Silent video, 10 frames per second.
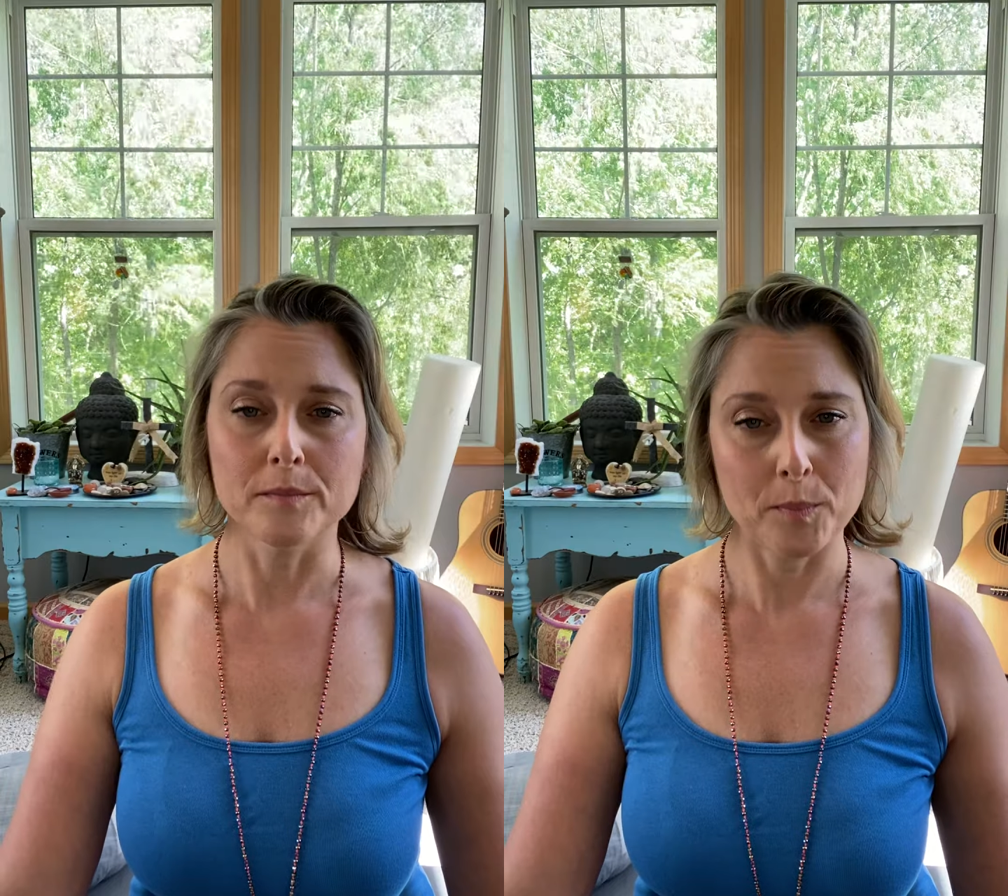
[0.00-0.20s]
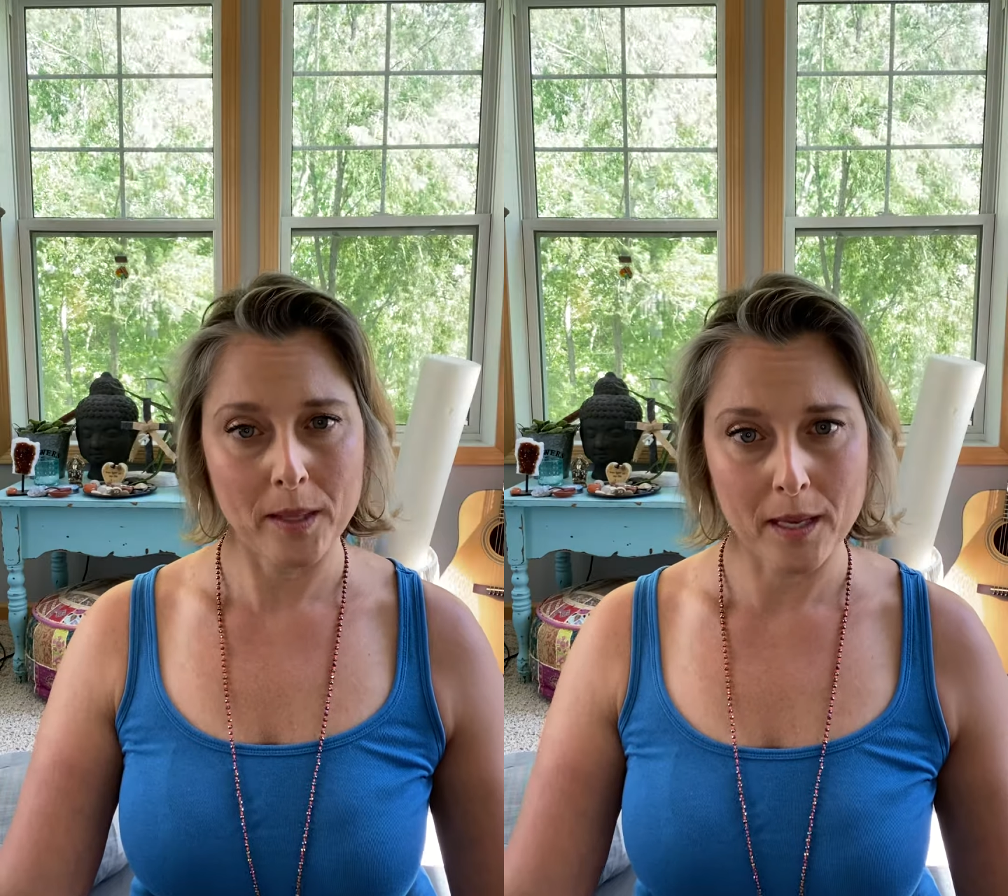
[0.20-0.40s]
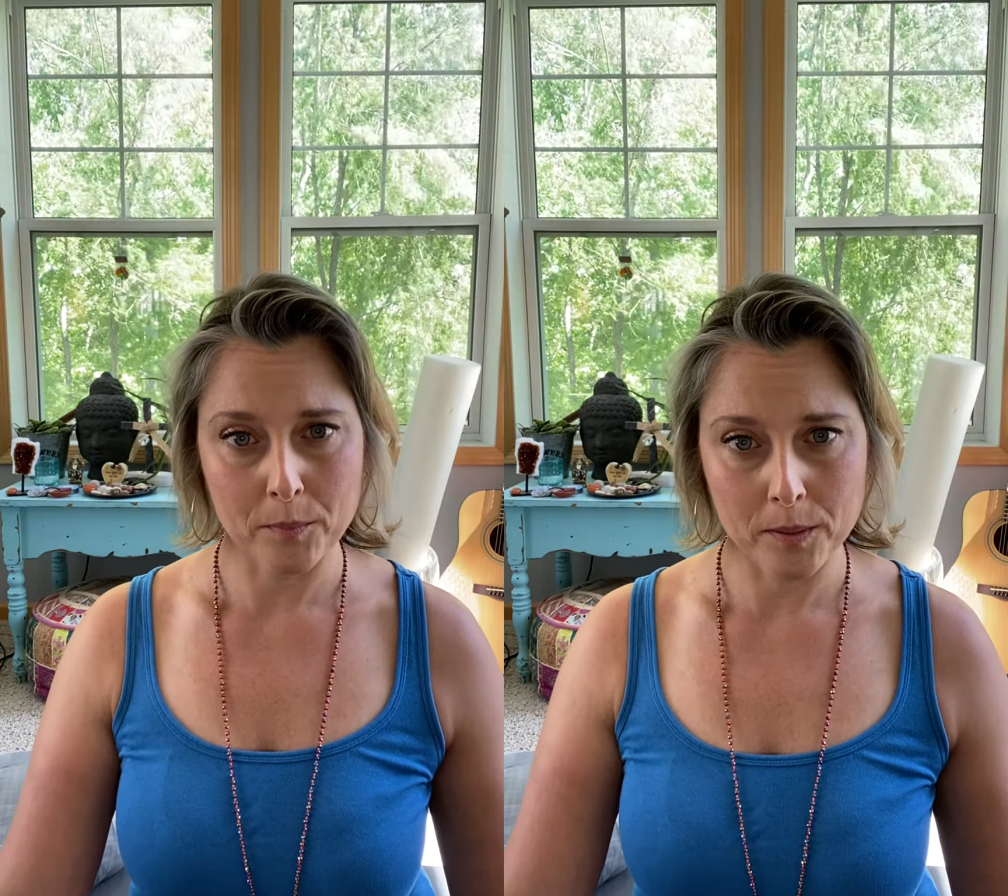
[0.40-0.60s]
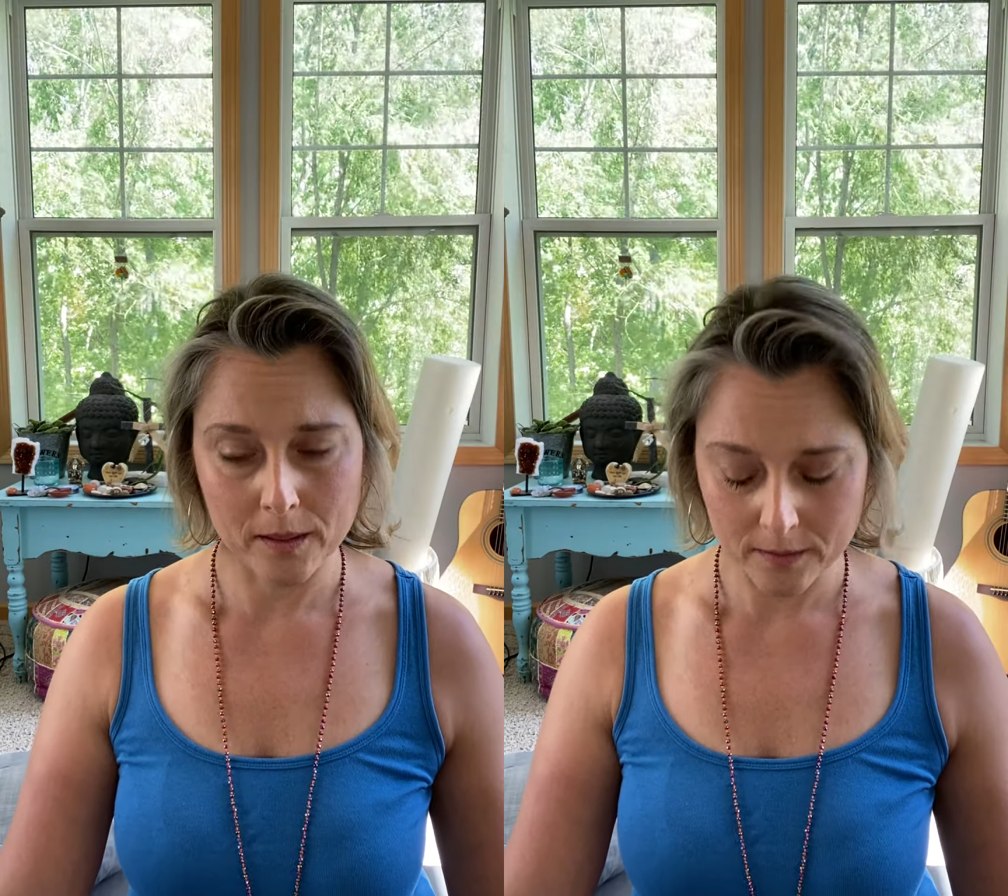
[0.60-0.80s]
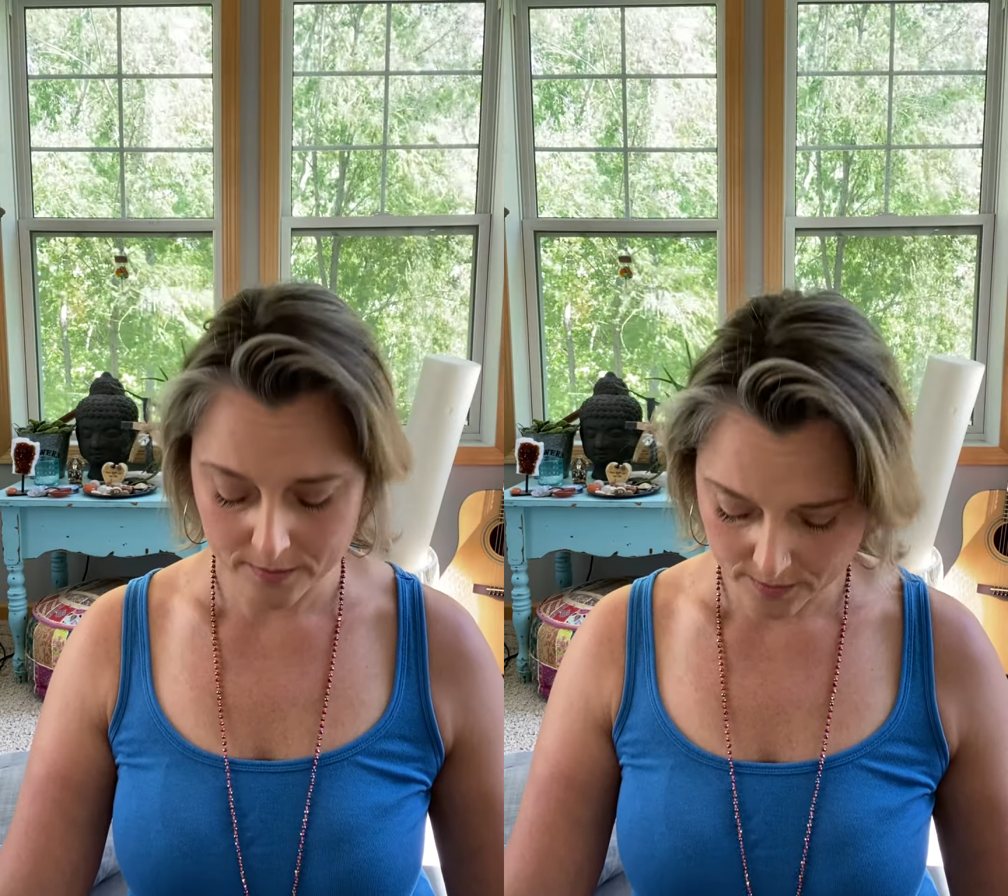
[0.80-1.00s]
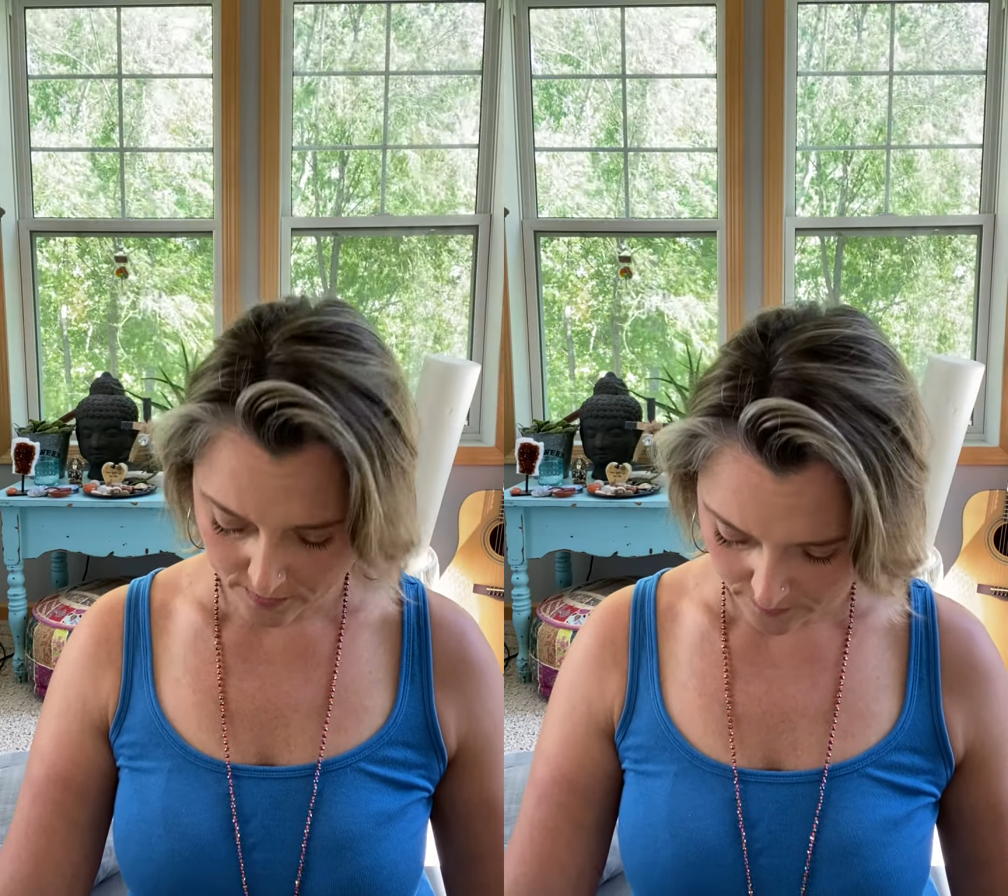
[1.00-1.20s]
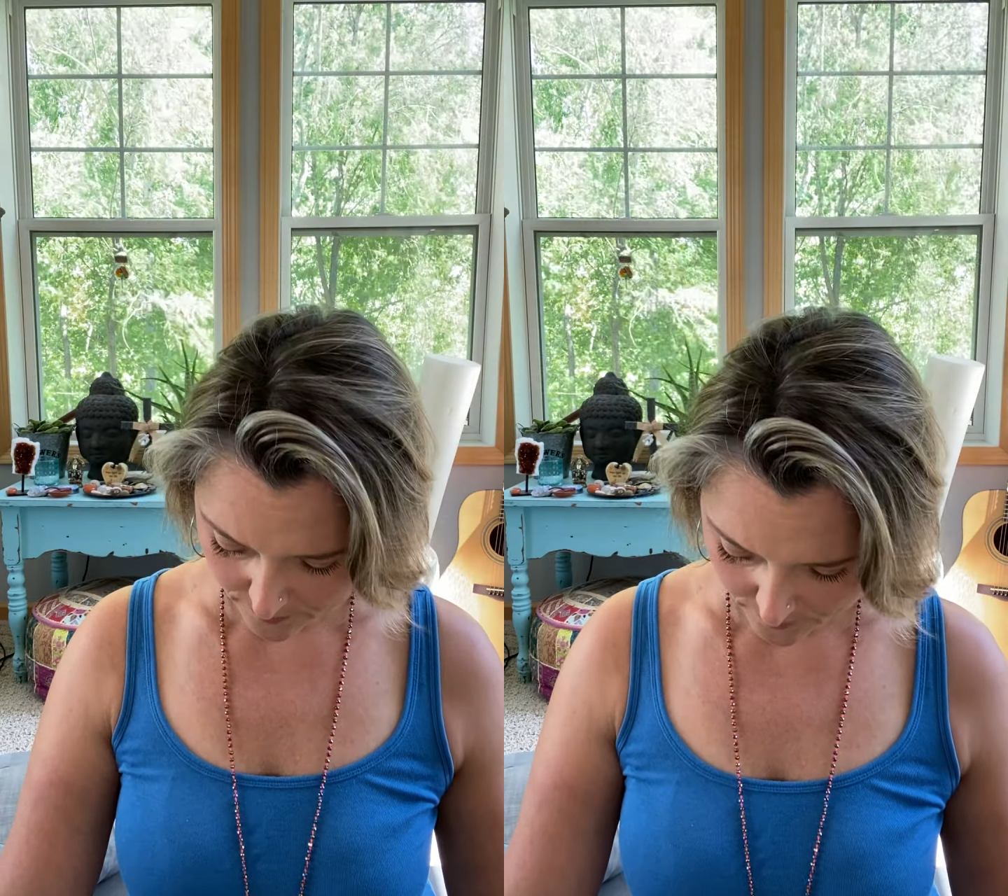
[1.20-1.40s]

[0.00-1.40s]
be at peace.